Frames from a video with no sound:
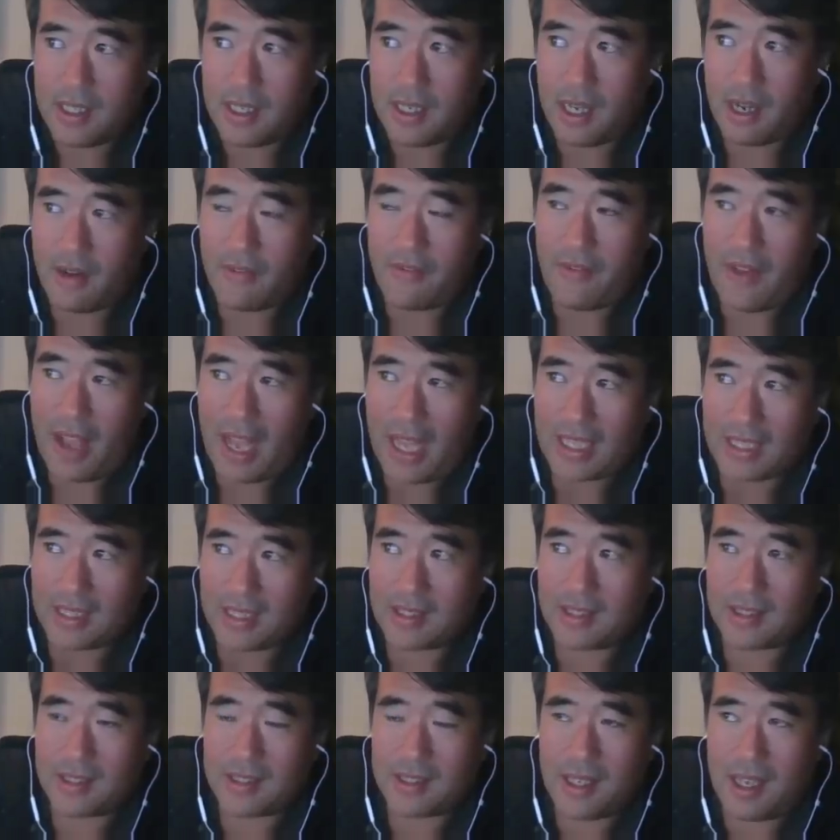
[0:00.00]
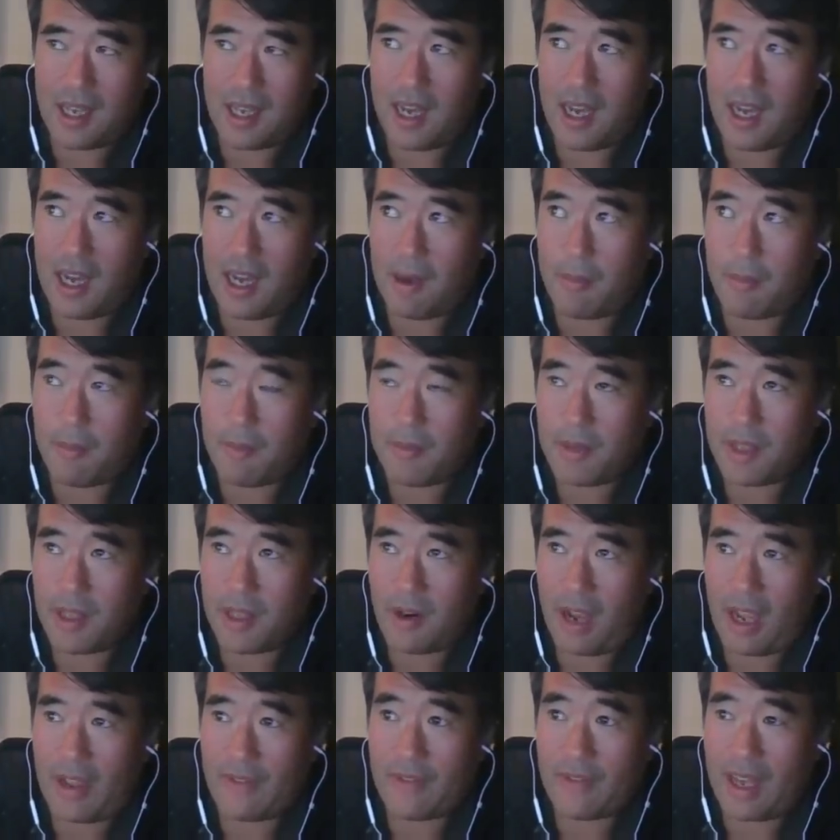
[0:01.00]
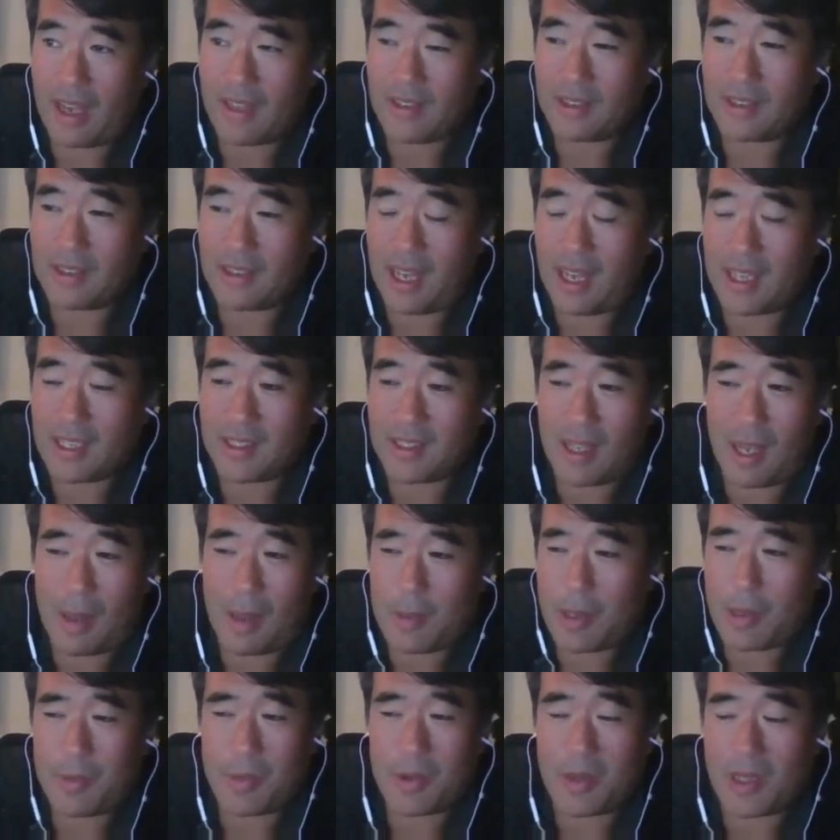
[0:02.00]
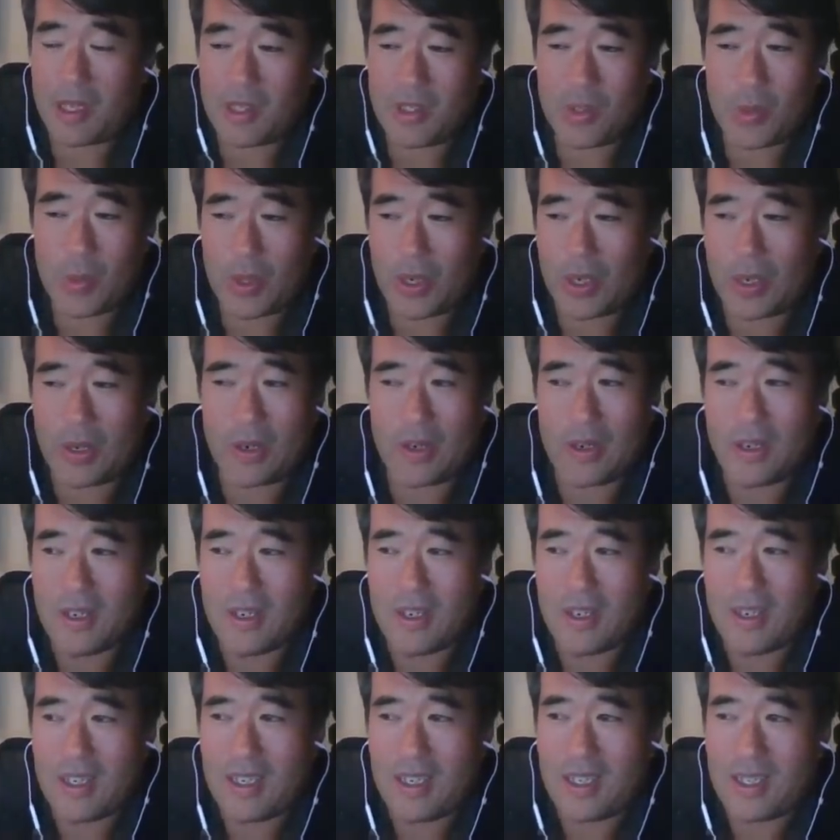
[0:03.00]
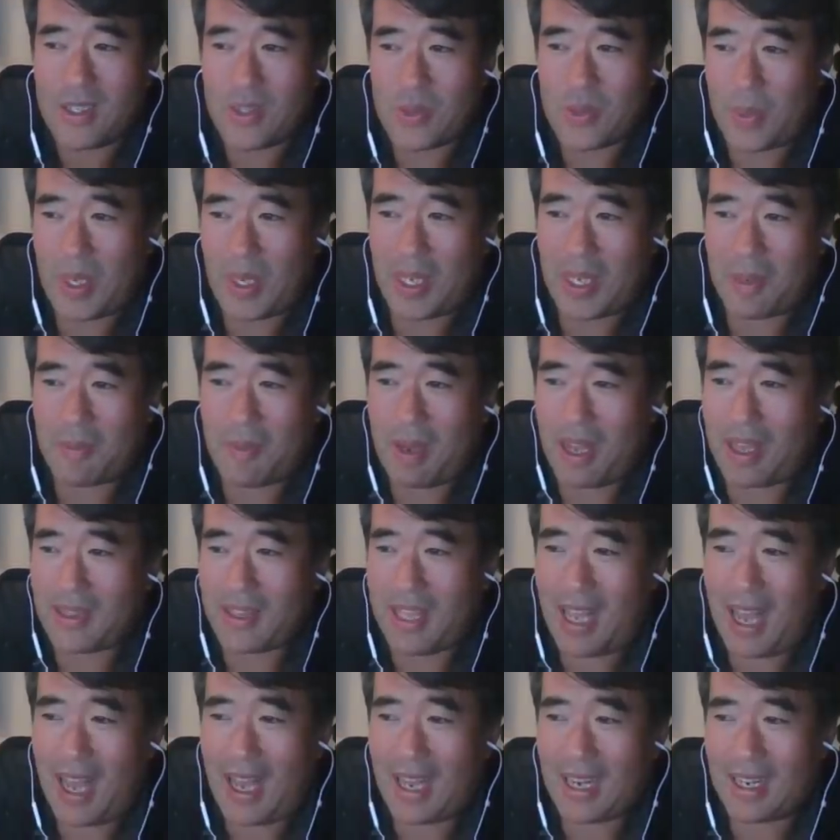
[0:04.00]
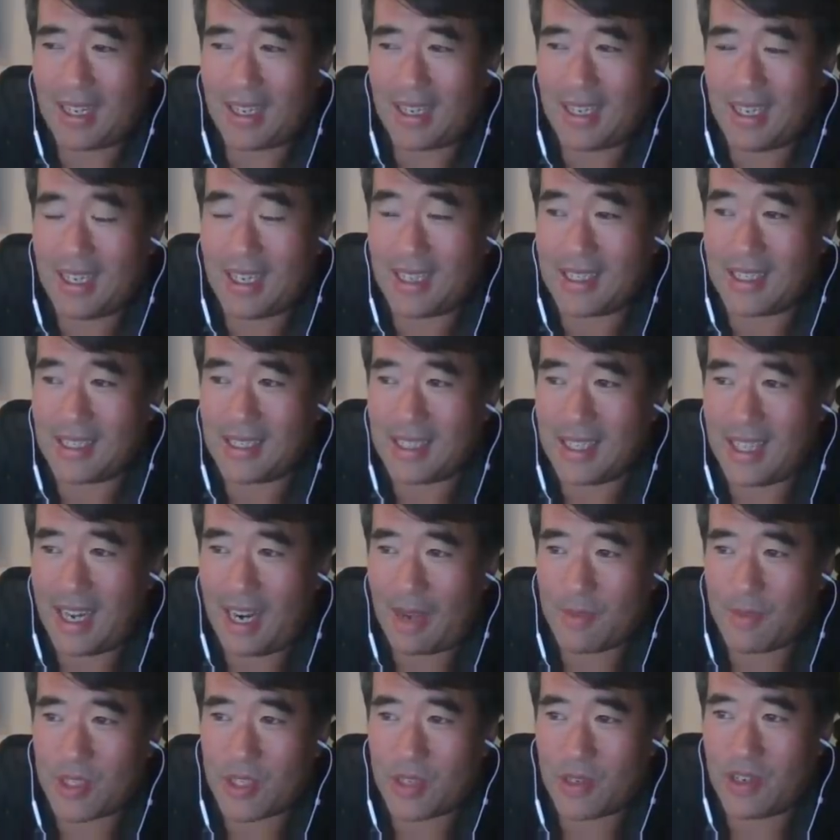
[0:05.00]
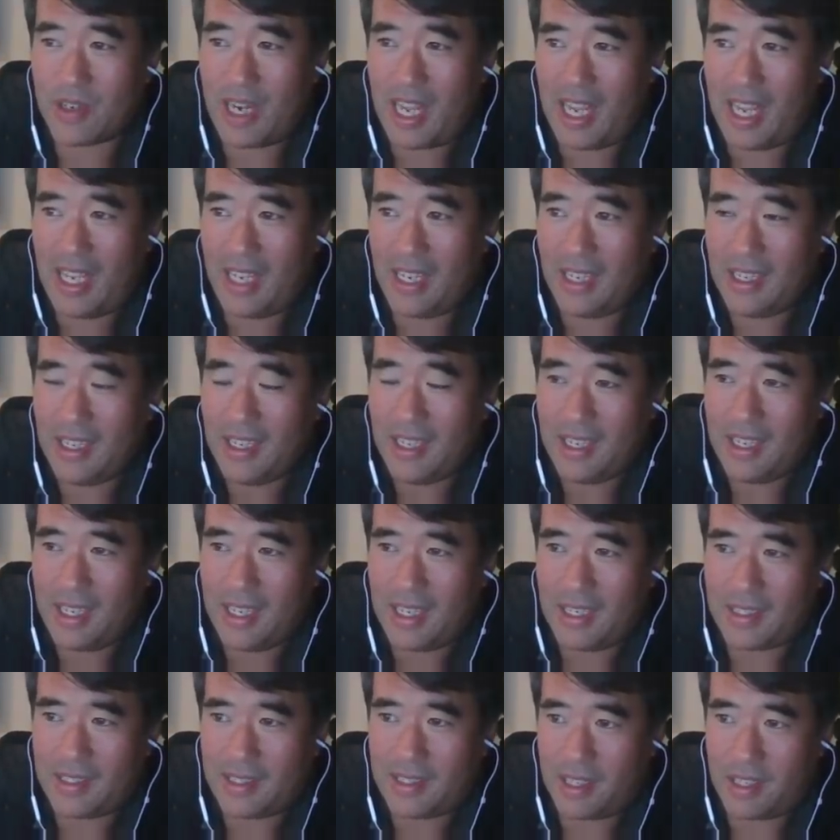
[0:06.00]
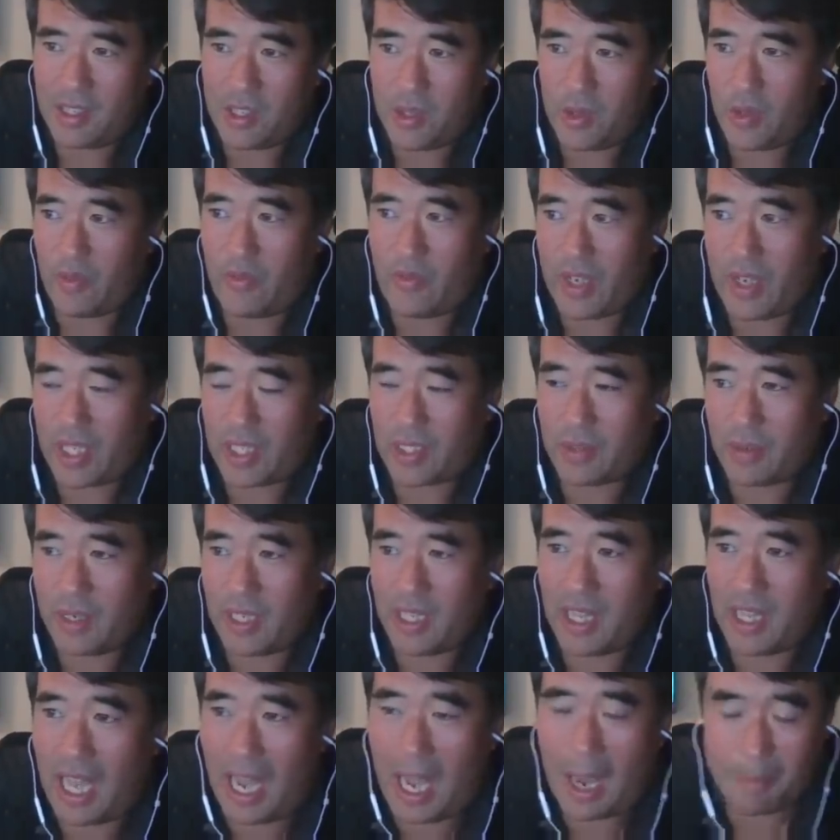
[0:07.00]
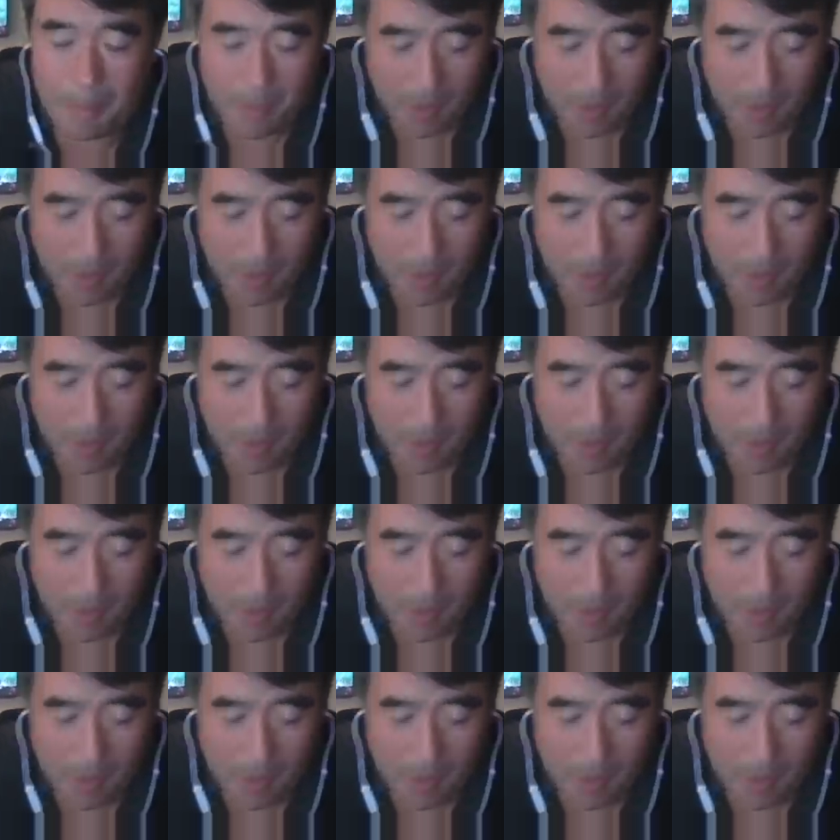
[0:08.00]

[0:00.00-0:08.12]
events? You know, I saw people on Twitter tweeting about that, and I'm sure Nate is going to do a victory lap